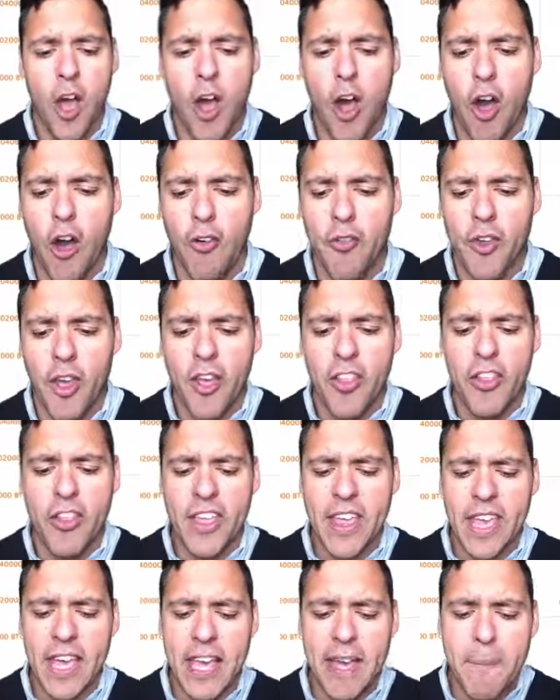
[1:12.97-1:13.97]
of
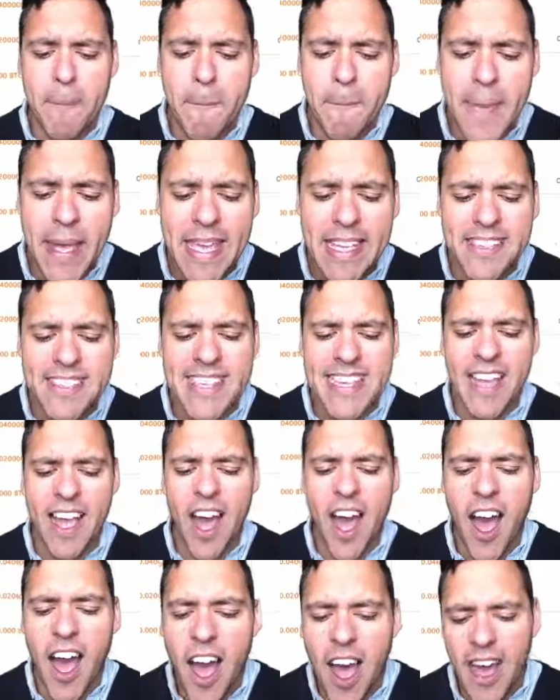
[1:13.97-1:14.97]
the amazing
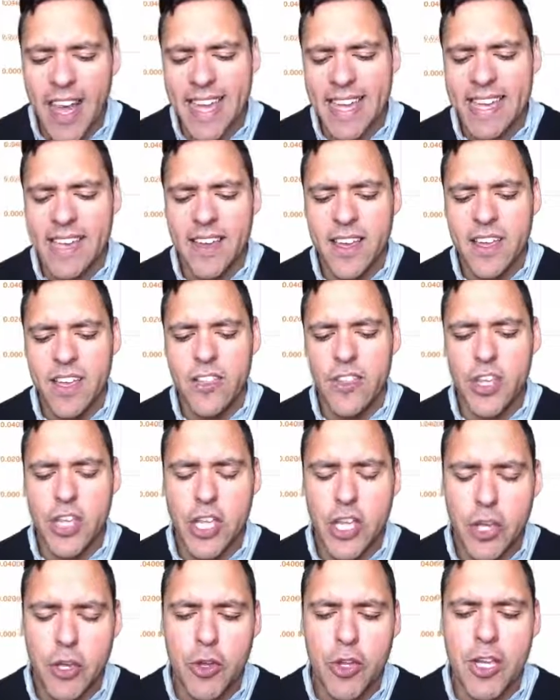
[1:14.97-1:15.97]
high that
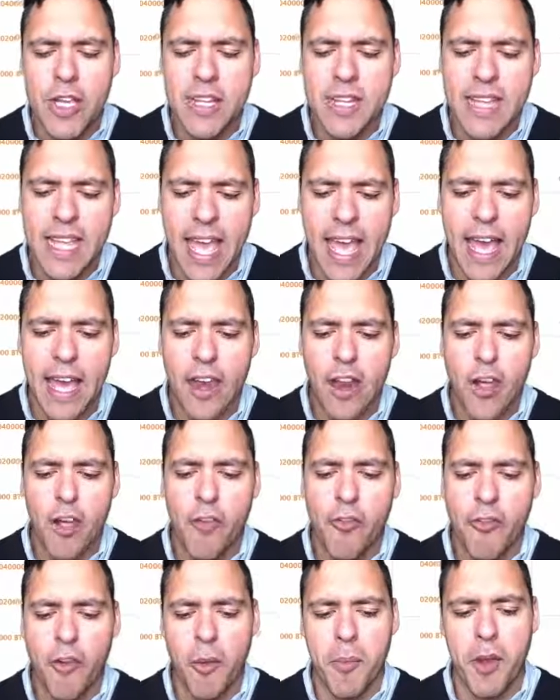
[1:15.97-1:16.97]
you can get
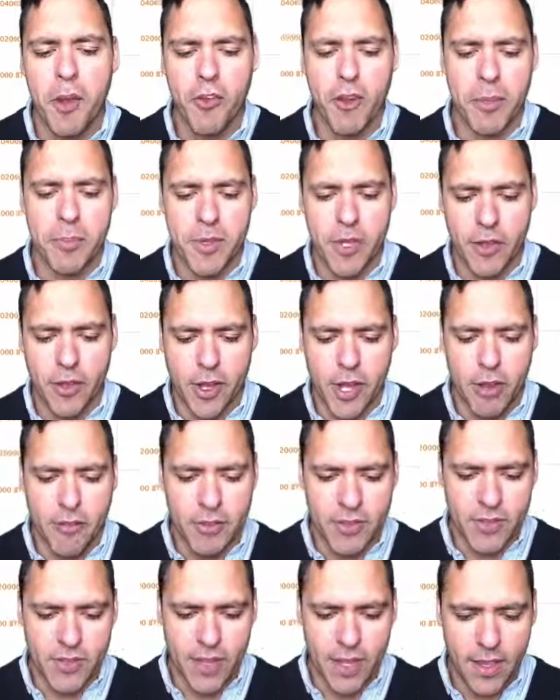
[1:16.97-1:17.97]
from a
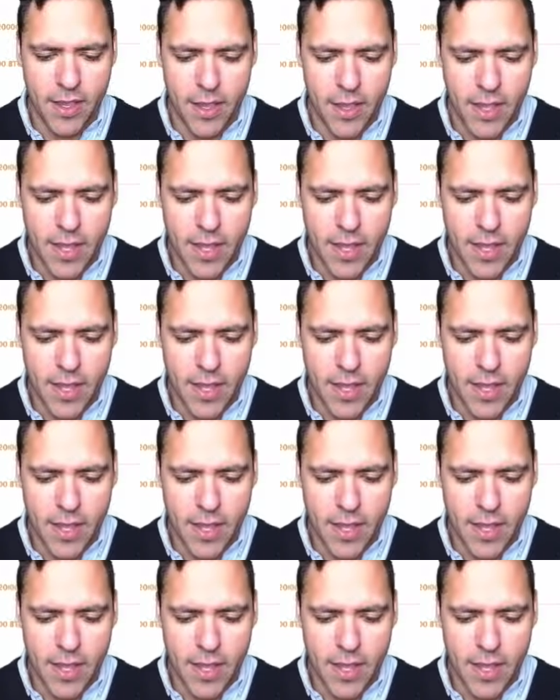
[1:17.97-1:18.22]
cryptocurrency.